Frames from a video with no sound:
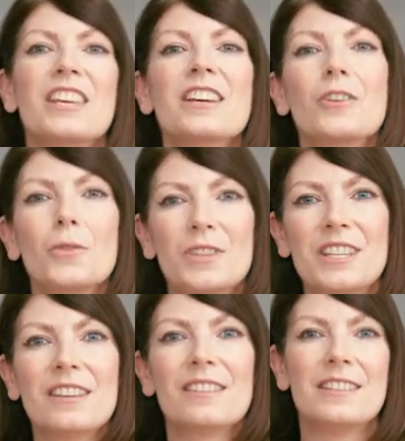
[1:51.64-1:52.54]

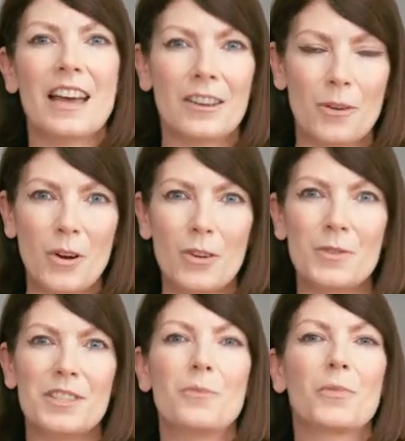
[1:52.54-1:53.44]
including the A
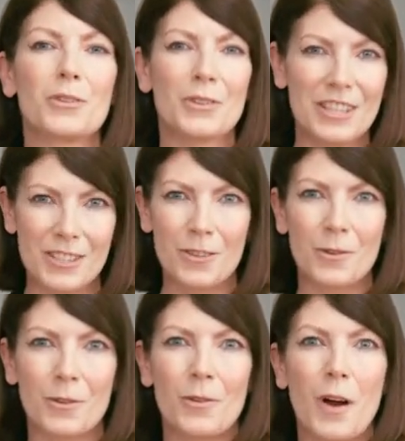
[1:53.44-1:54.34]
W C Portugieser
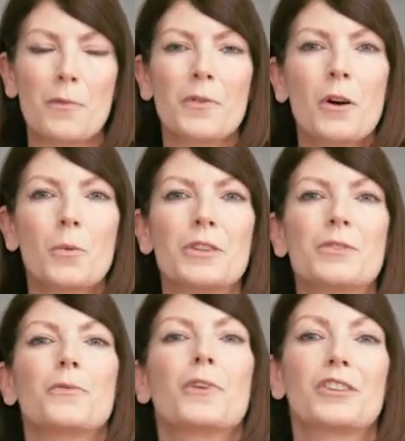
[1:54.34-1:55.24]
chronograph
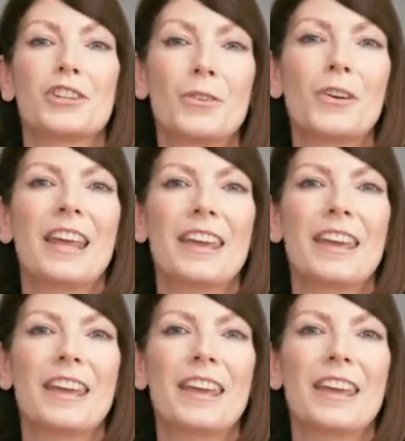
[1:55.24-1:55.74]
with the vertical